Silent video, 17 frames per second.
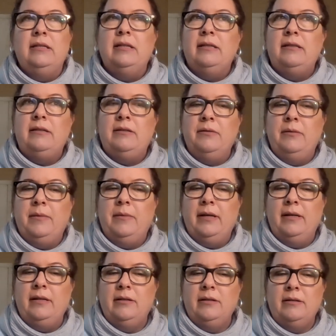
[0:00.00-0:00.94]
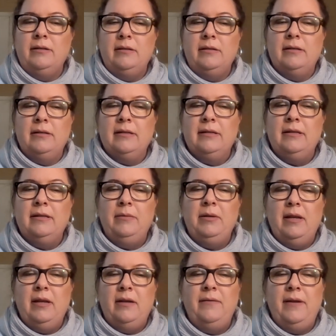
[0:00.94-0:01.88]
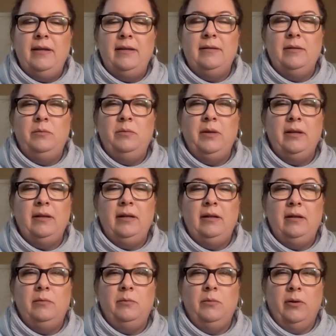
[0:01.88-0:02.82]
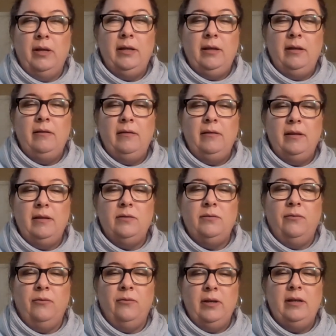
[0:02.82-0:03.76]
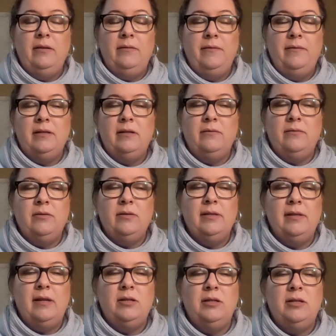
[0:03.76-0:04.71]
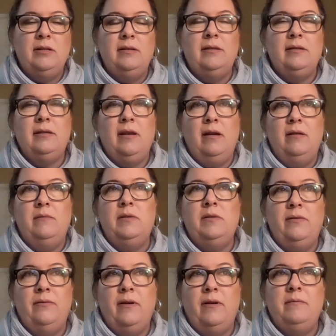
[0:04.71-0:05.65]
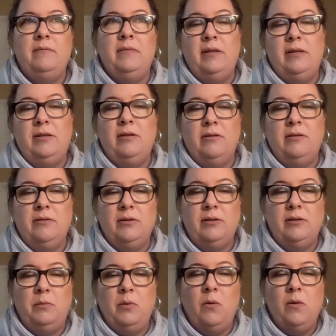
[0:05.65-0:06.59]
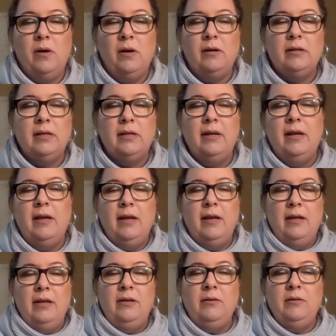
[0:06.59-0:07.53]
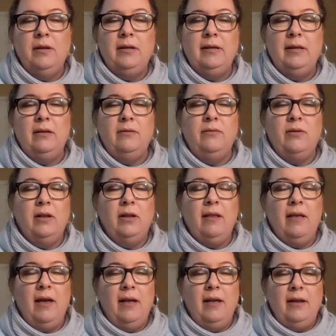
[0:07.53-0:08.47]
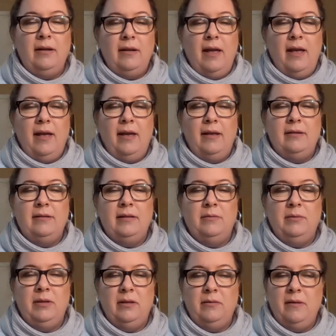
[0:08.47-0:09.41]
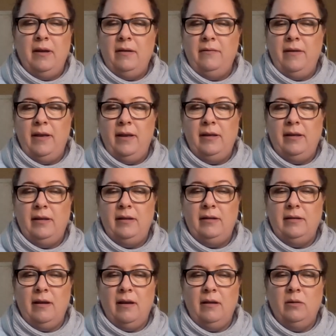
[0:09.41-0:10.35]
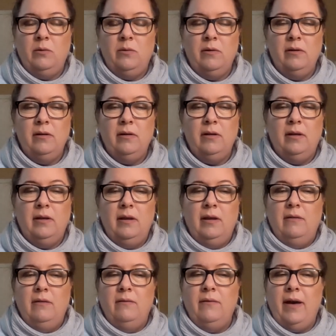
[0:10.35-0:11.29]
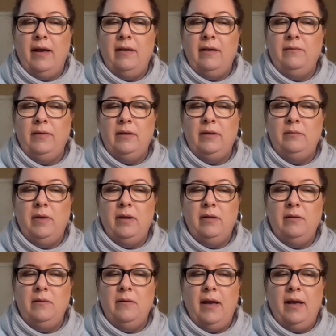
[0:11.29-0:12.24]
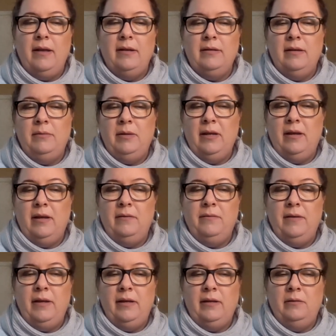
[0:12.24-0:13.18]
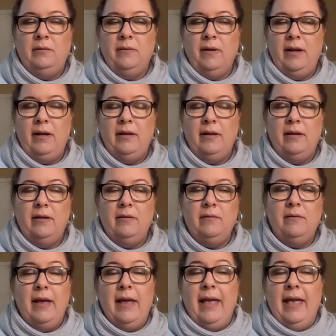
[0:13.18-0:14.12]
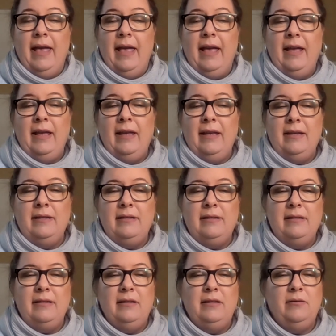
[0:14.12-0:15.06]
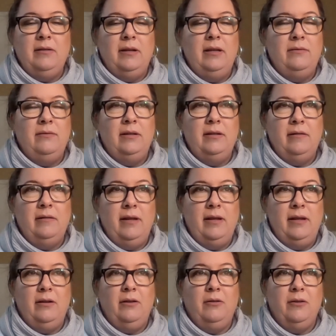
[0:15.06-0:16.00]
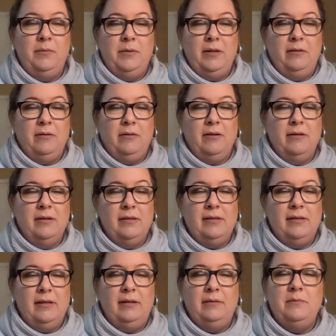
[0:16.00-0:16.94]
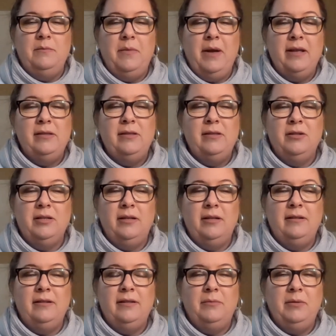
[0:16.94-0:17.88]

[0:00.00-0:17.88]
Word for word: Just a reminder, WFAE's ability to bring you these free festival sessions comes from listener support. You can give online at WFAE.org, via Venmo at WFAE Radio, and you can even donate cryptocurrency by searching